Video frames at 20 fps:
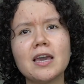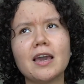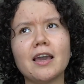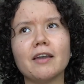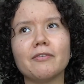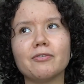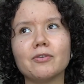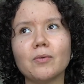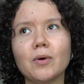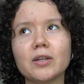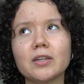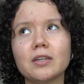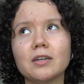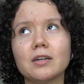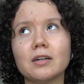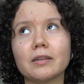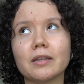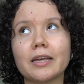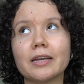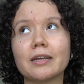if you want
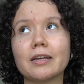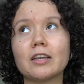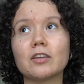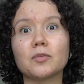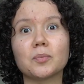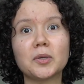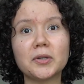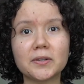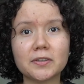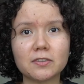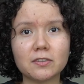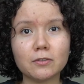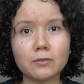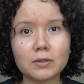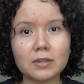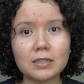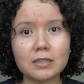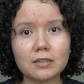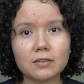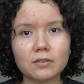to like experience new
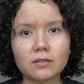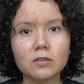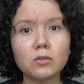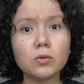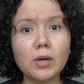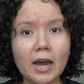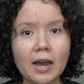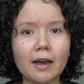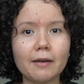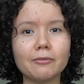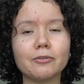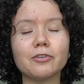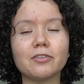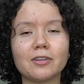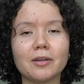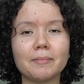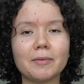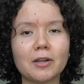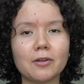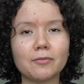things, you have to
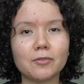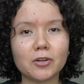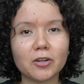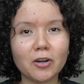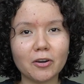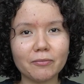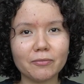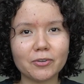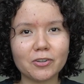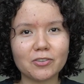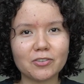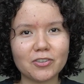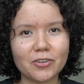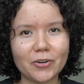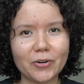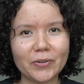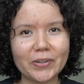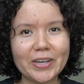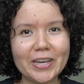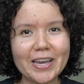step out of your comfort
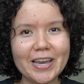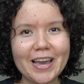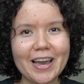zone.